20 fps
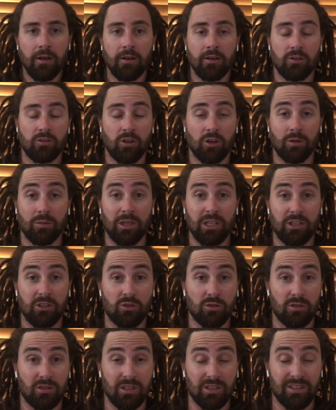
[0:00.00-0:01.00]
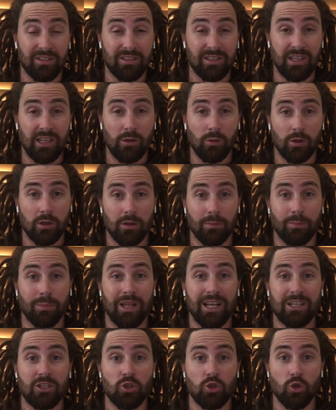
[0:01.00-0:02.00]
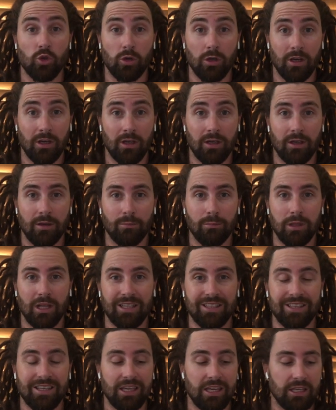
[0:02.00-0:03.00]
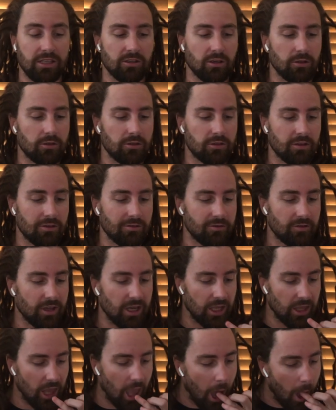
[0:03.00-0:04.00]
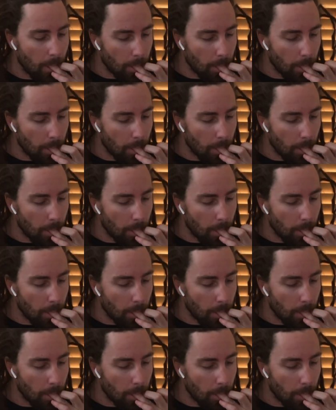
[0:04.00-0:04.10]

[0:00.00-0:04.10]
So it'd be interesting to see what the blood sugar and blood ketones have done.